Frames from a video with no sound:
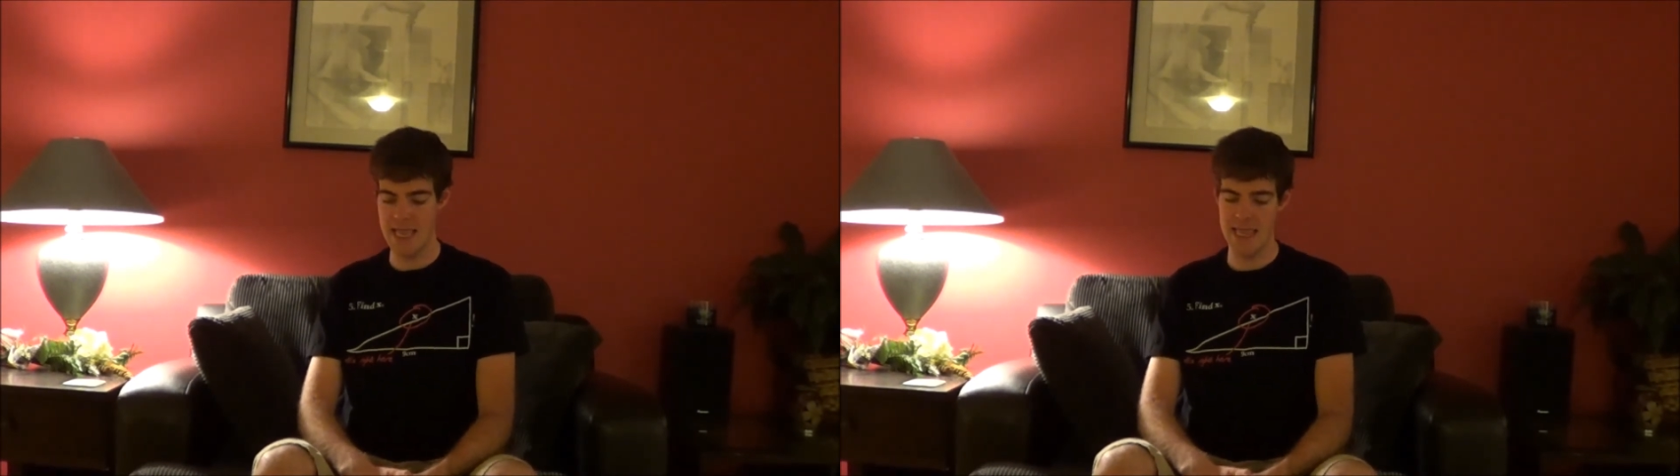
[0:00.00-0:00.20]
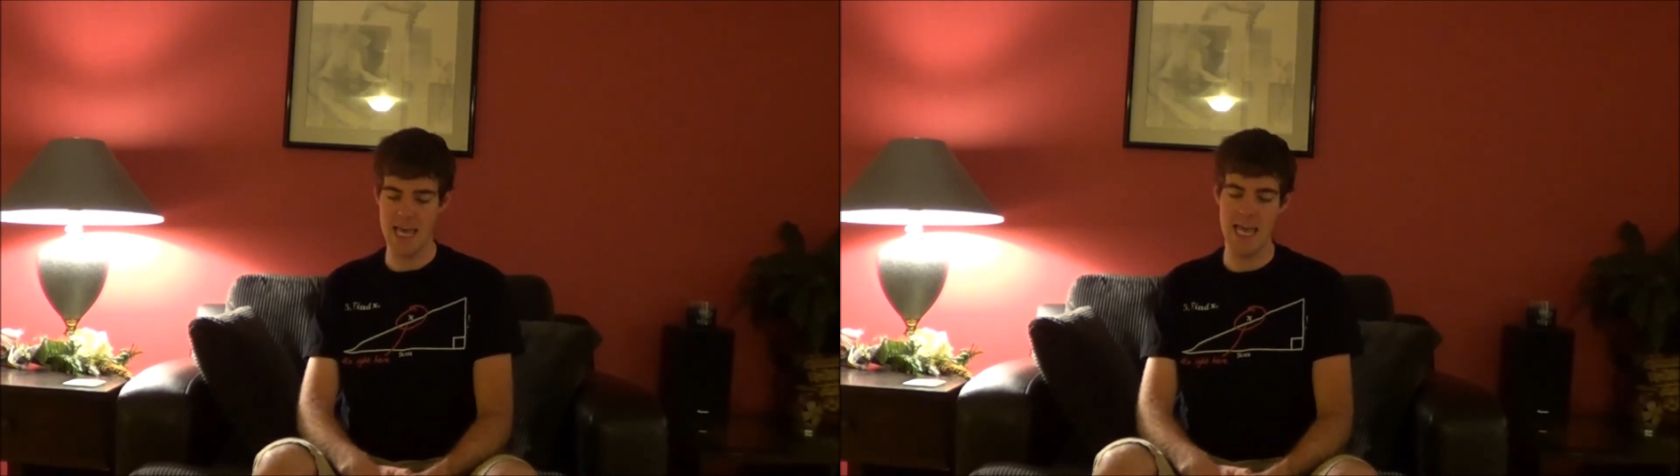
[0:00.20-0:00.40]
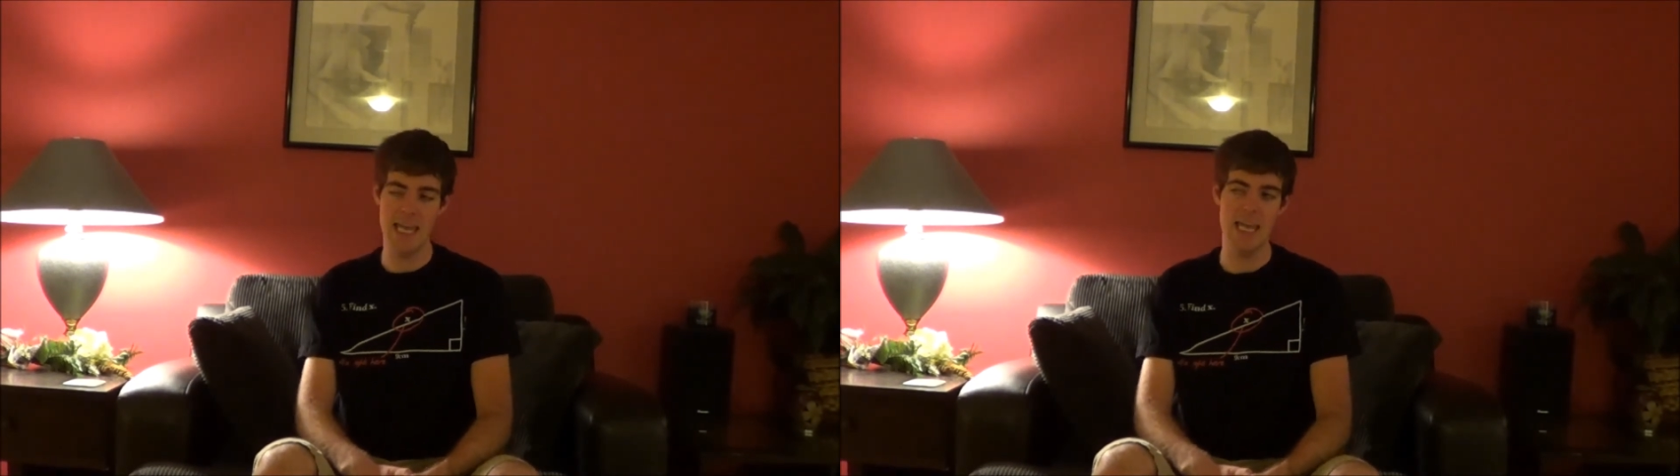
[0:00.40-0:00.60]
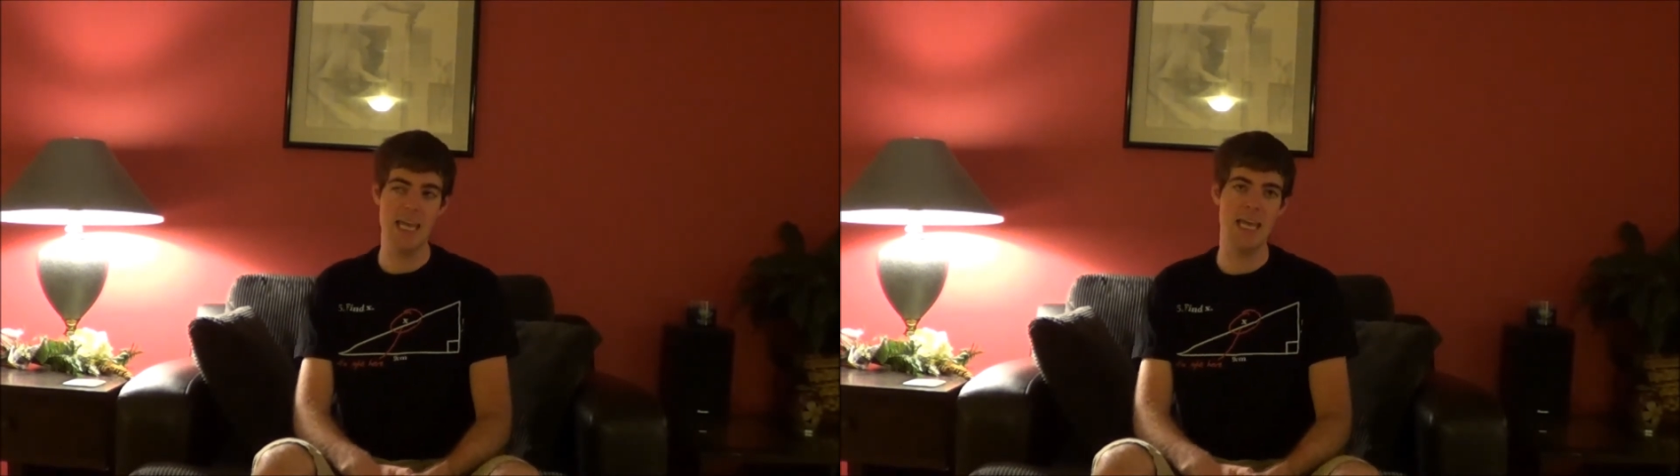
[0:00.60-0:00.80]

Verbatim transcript: like,